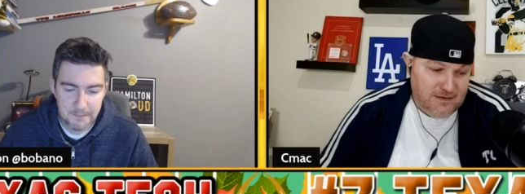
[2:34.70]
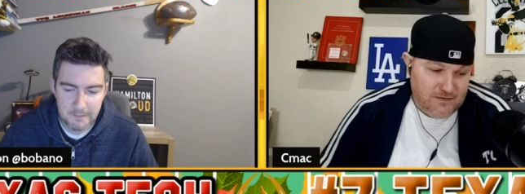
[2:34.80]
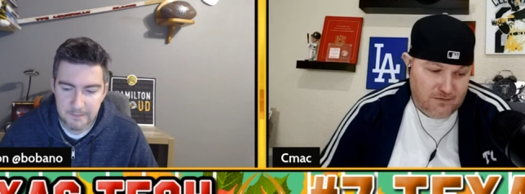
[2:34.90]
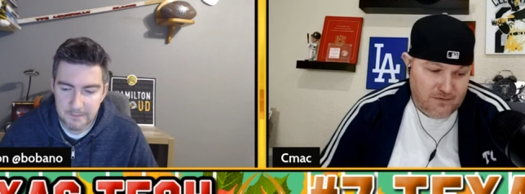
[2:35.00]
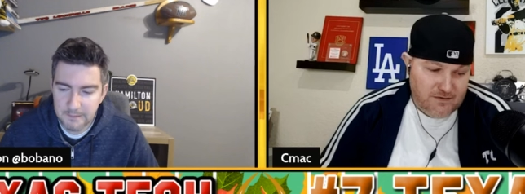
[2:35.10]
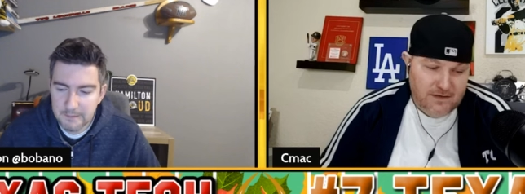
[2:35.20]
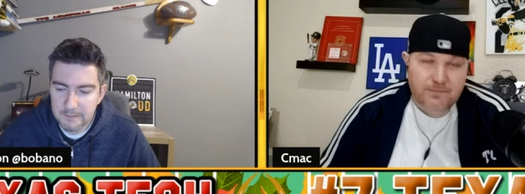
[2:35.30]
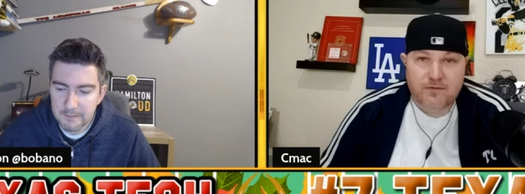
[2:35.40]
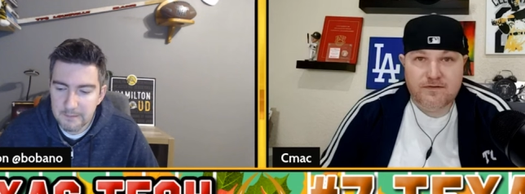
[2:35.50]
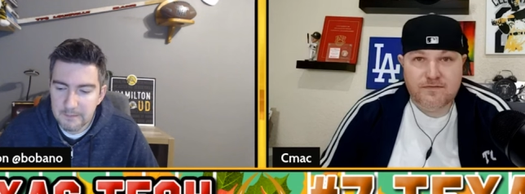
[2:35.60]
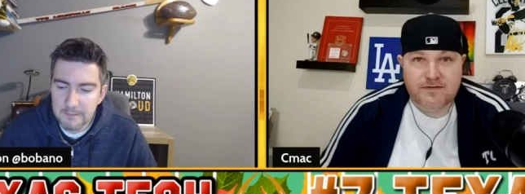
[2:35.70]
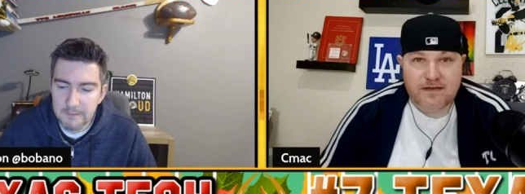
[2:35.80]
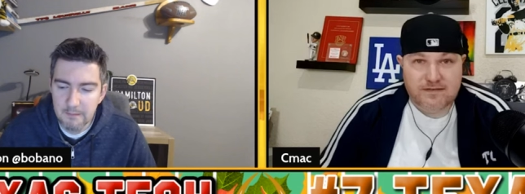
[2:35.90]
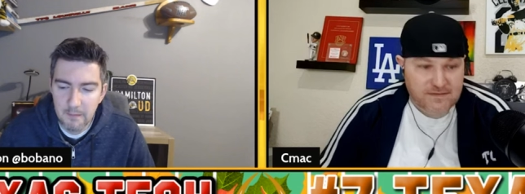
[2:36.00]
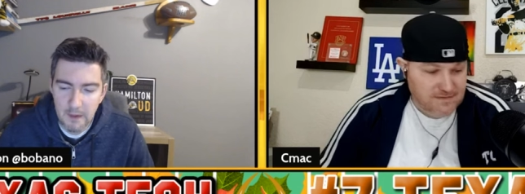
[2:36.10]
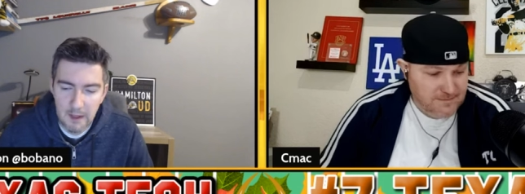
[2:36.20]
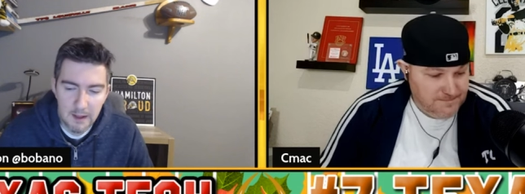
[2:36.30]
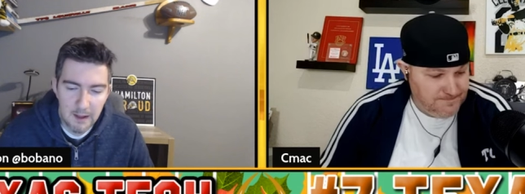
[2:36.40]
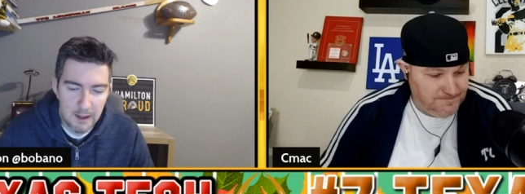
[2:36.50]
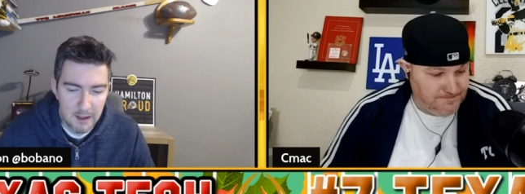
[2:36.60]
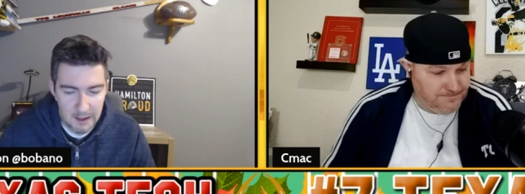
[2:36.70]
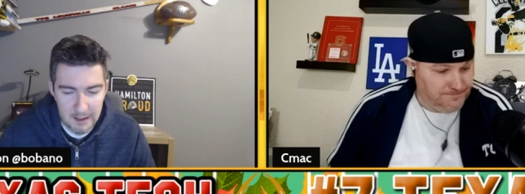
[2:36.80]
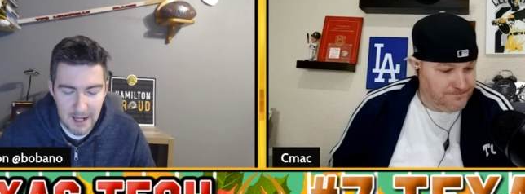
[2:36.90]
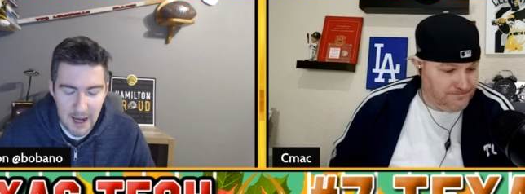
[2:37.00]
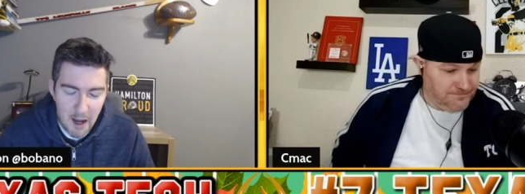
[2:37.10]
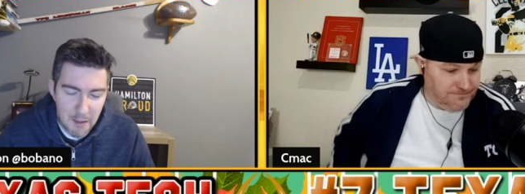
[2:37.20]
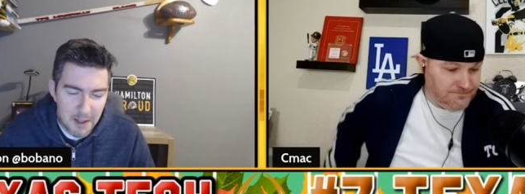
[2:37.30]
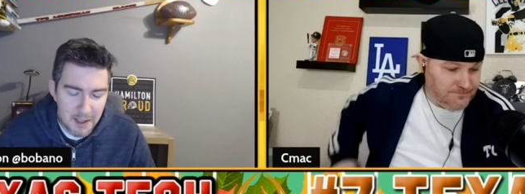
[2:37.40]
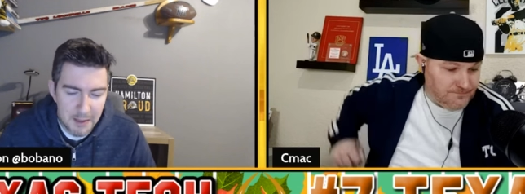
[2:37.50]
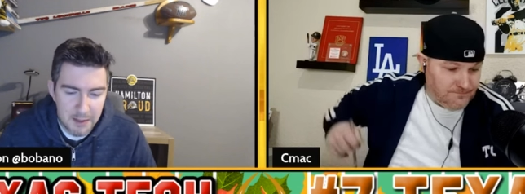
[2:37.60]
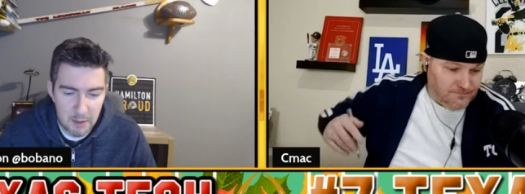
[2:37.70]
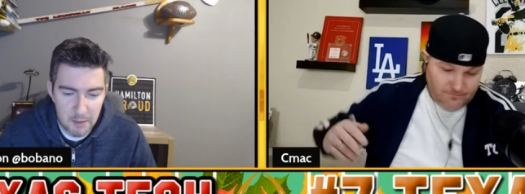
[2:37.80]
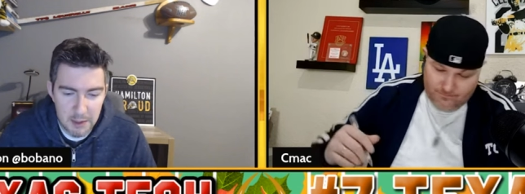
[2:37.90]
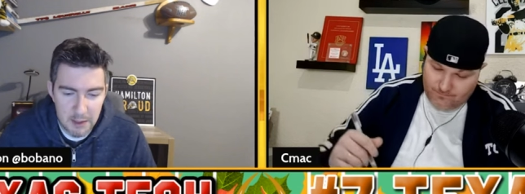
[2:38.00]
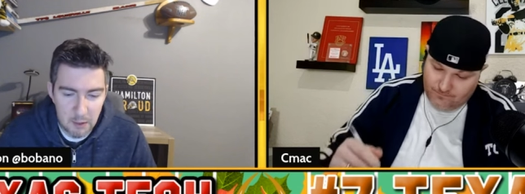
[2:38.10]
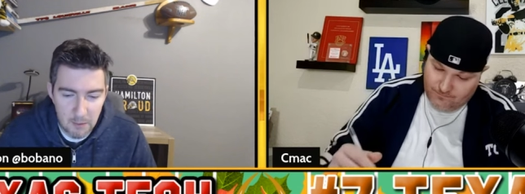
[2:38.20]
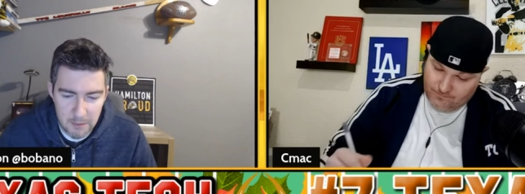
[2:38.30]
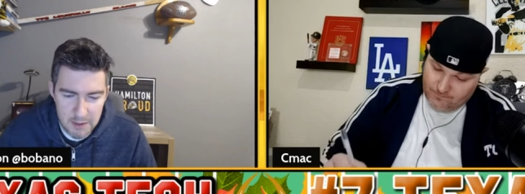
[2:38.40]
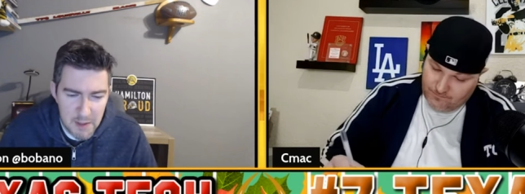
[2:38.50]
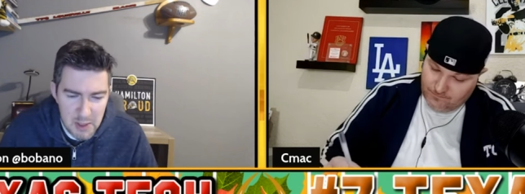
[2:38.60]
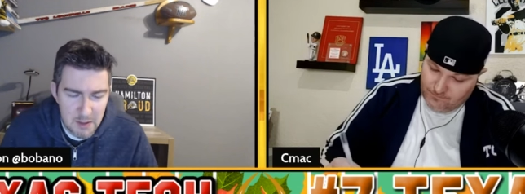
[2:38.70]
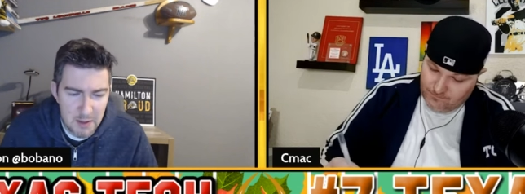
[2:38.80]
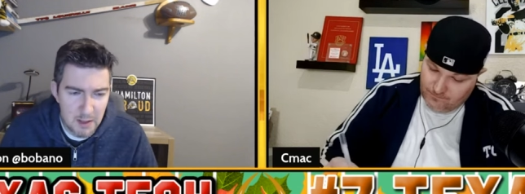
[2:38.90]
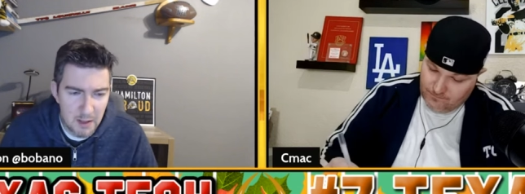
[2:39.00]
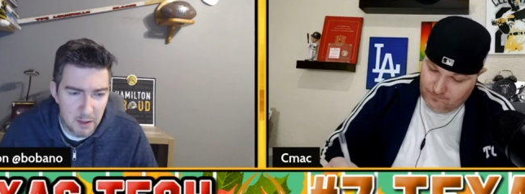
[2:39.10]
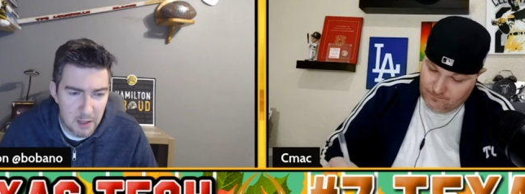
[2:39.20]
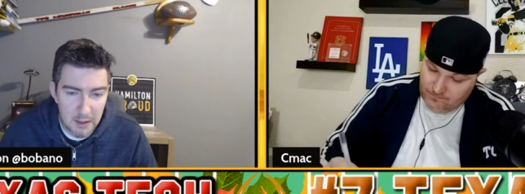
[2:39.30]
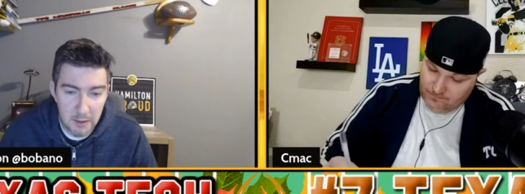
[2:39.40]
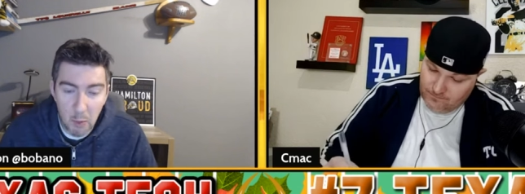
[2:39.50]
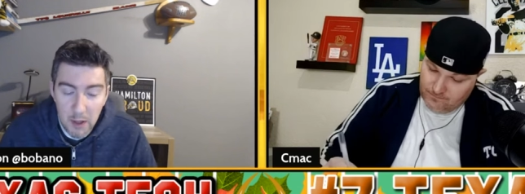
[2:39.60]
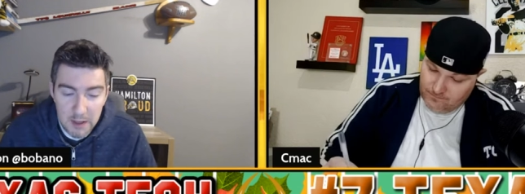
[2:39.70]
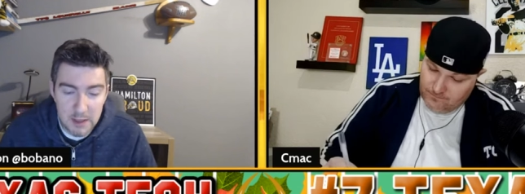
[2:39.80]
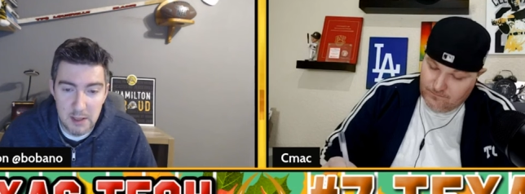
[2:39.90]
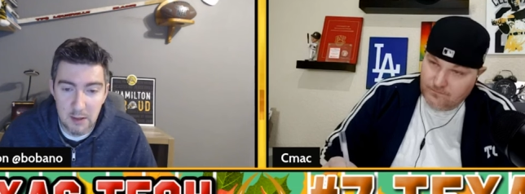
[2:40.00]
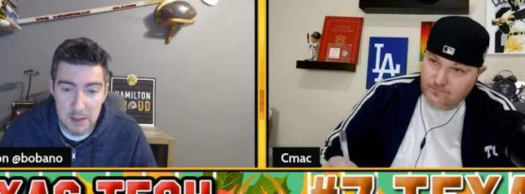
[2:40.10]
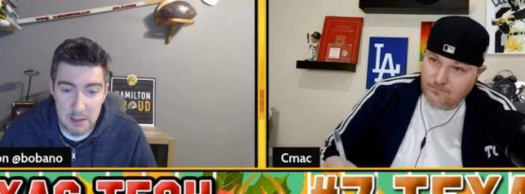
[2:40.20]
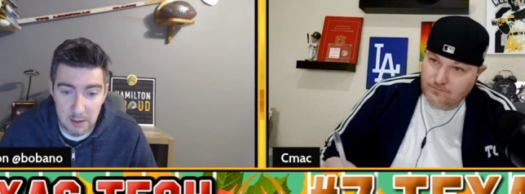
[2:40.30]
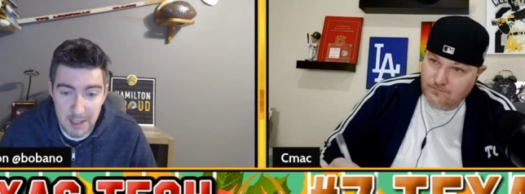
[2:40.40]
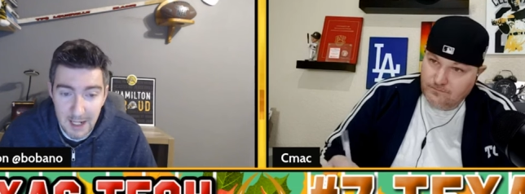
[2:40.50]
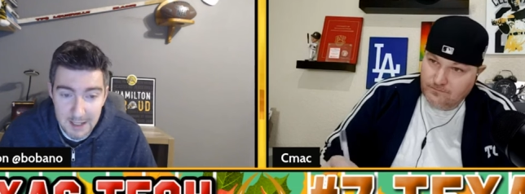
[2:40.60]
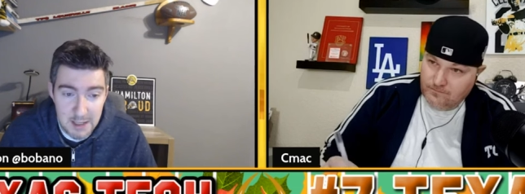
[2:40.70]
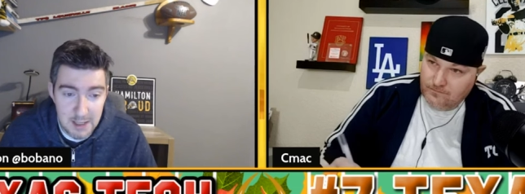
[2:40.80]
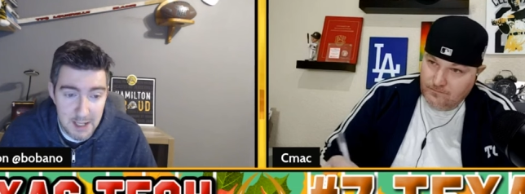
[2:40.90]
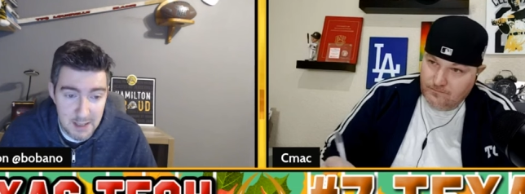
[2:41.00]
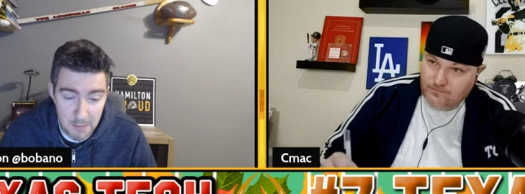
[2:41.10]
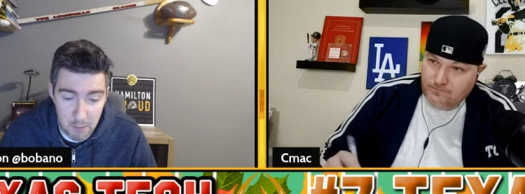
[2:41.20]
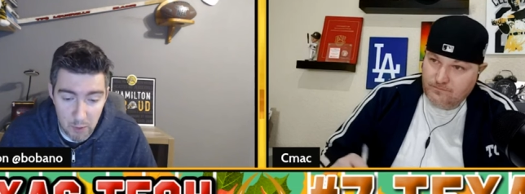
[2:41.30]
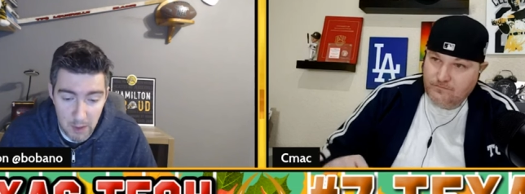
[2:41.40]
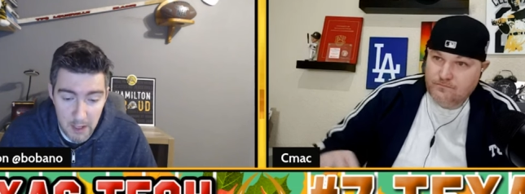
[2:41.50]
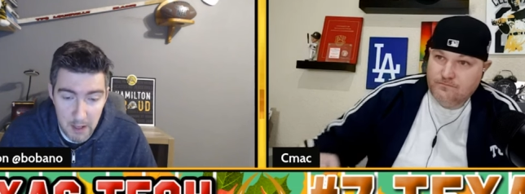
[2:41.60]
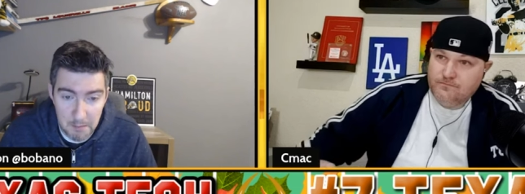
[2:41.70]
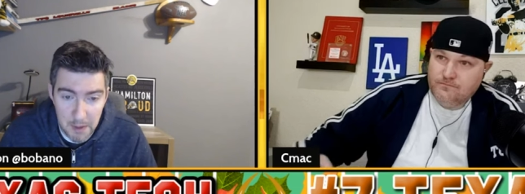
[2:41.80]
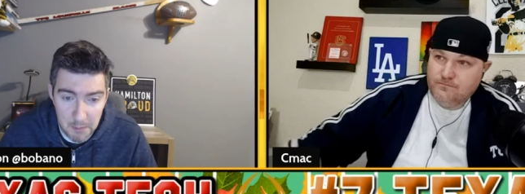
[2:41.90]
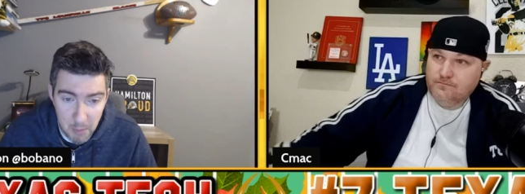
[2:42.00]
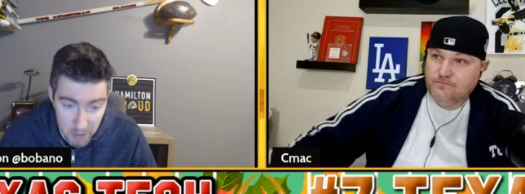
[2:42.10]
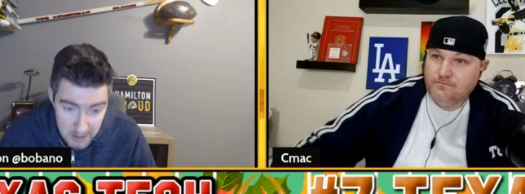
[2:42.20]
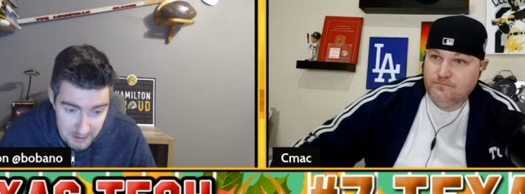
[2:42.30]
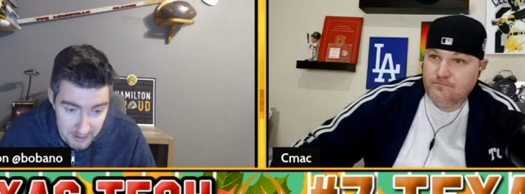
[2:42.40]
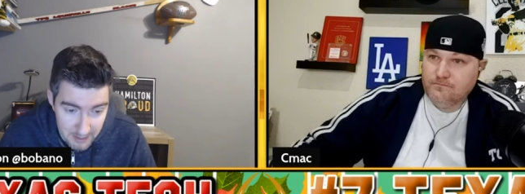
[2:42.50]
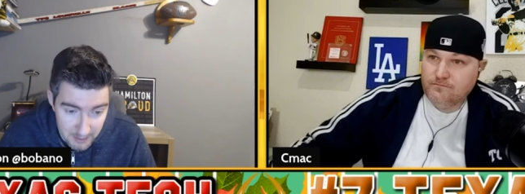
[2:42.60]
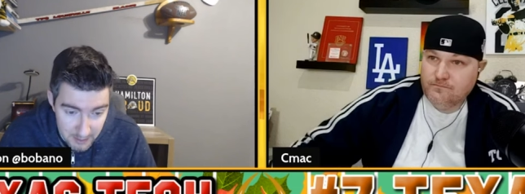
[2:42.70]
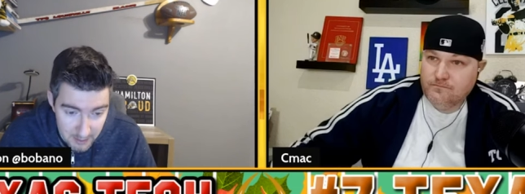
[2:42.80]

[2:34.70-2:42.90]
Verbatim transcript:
Speaker 1: I don't want to lay points with Texas.
Speaker 2: Yeah, I might get there with the over, especially the, look. The one concern is look, Texas hasn't been running up big points lately.